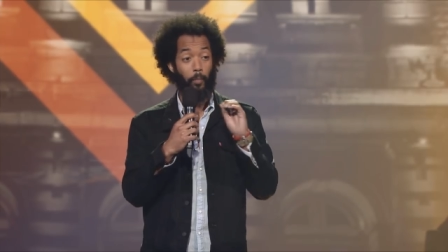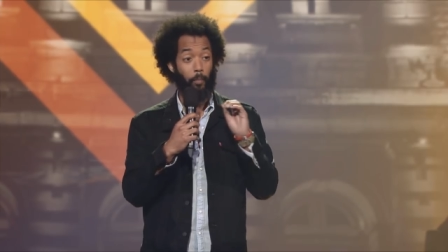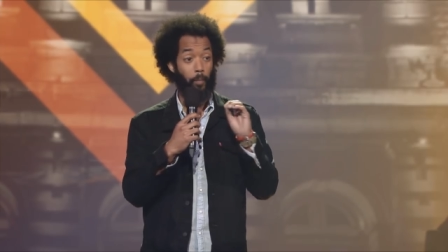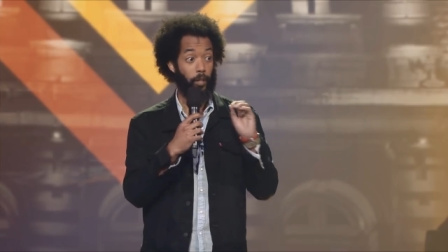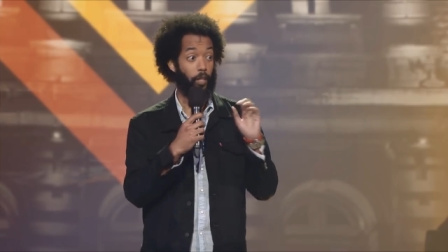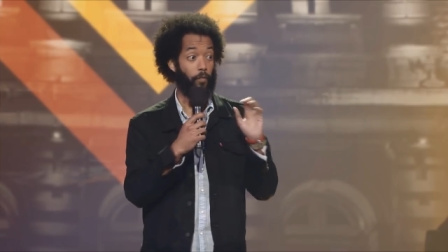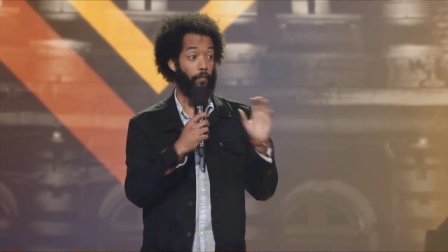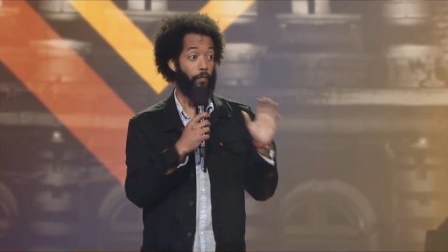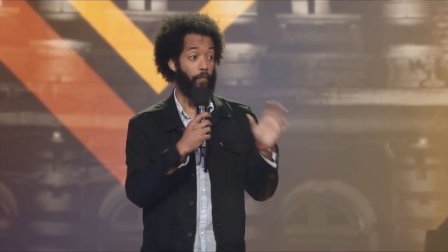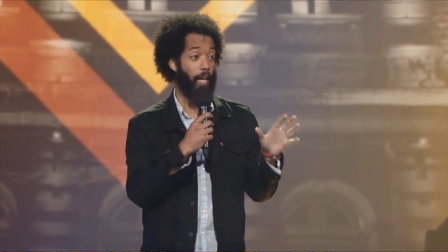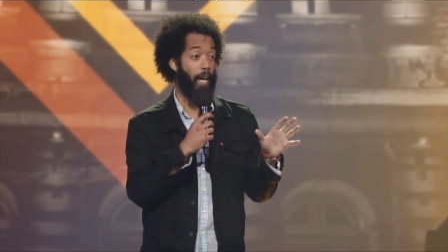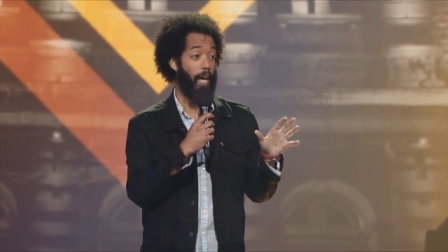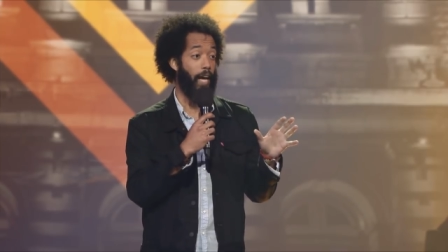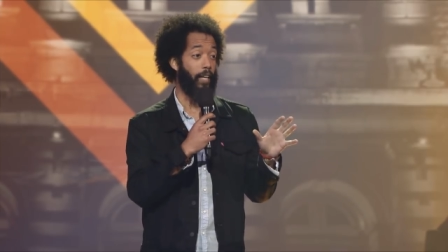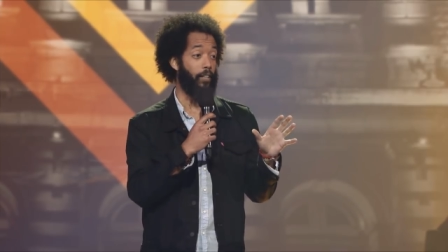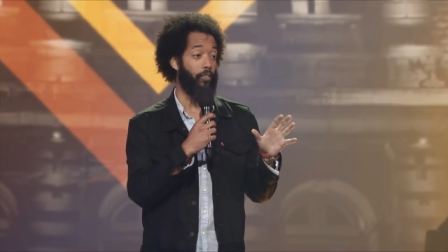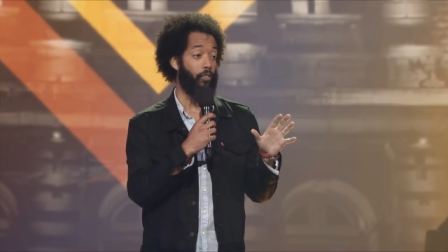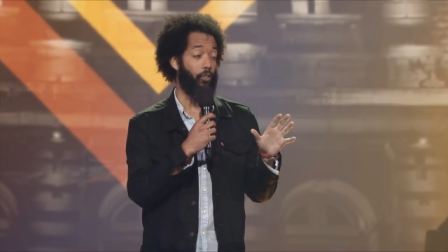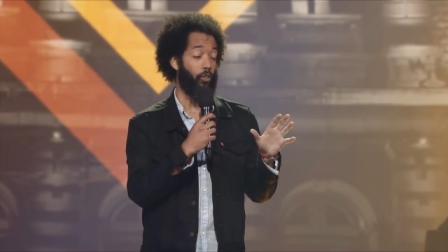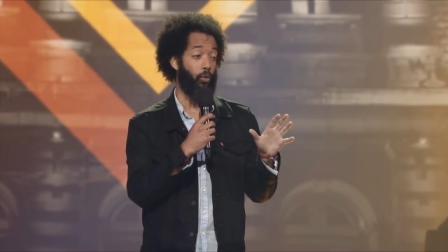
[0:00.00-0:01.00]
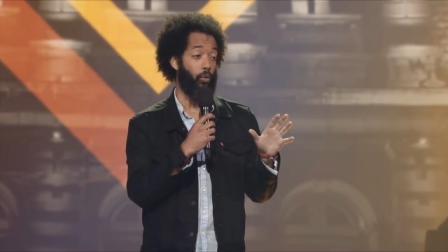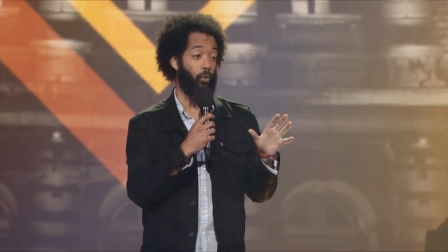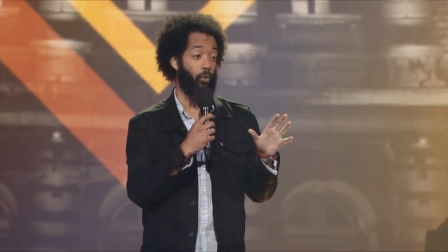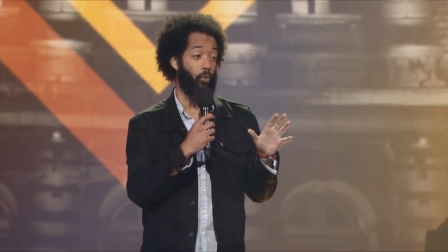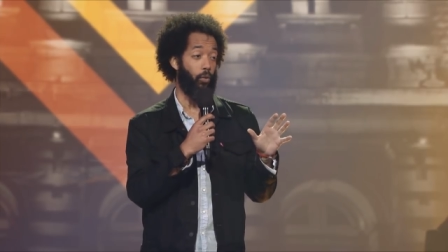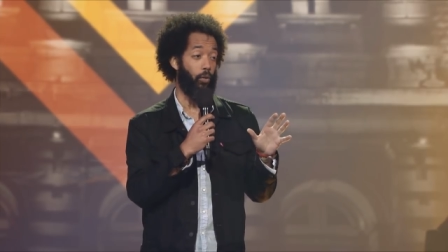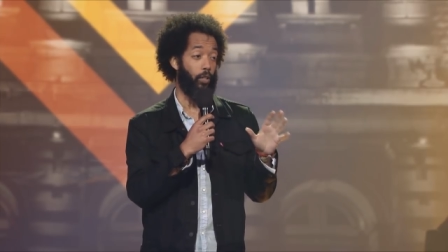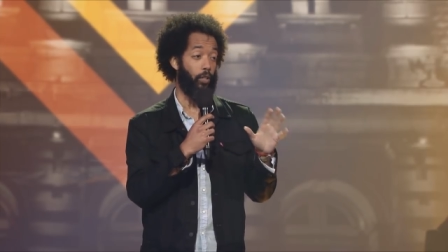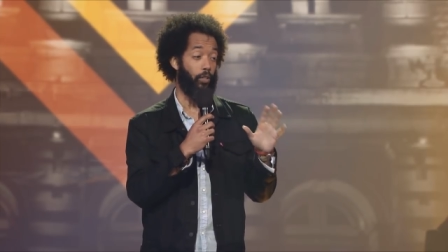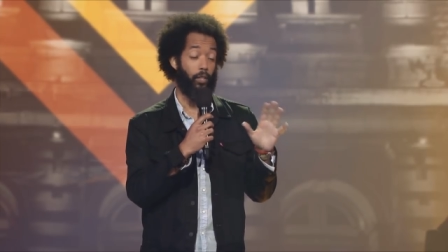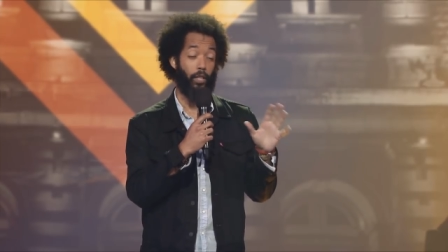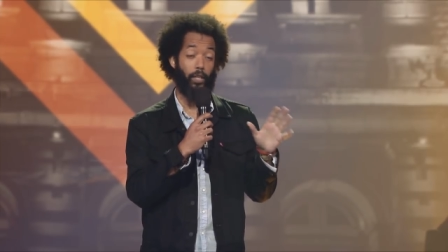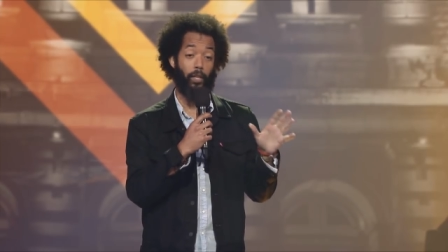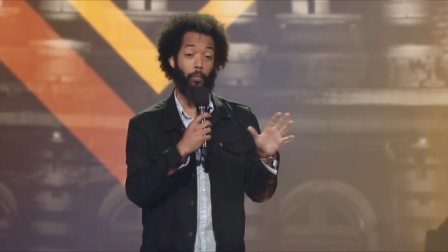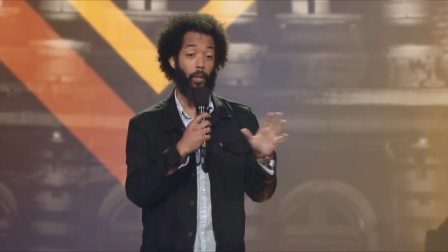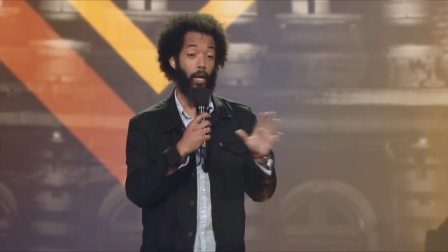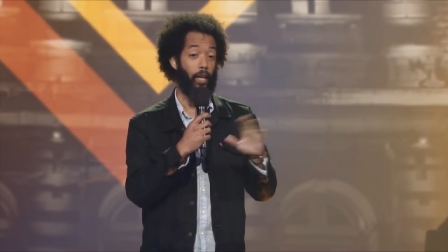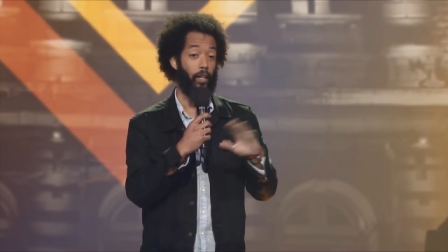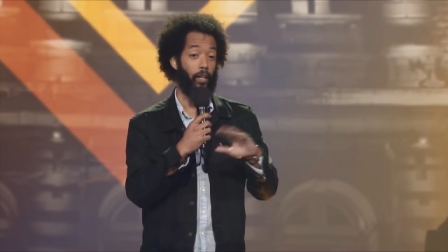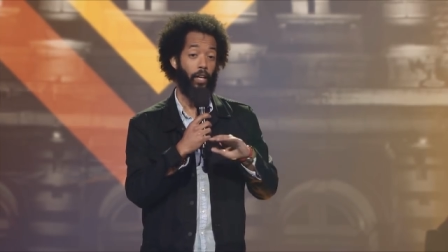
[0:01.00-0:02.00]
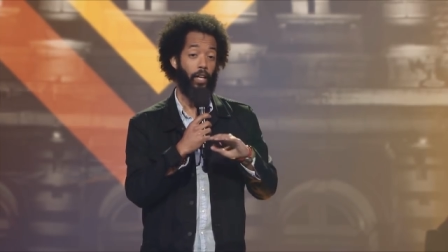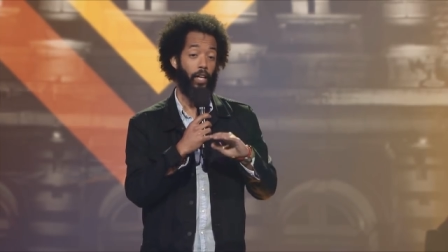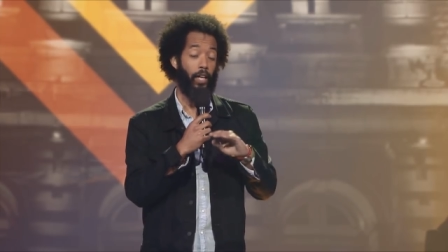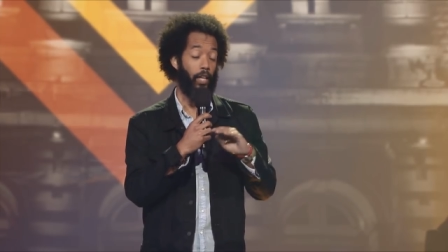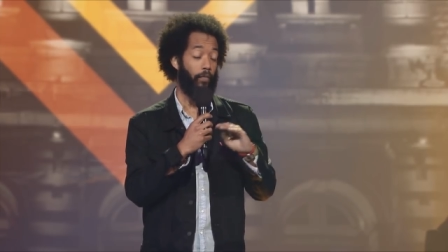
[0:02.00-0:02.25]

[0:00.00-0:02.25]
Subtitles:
But the flag is cool, because think about it.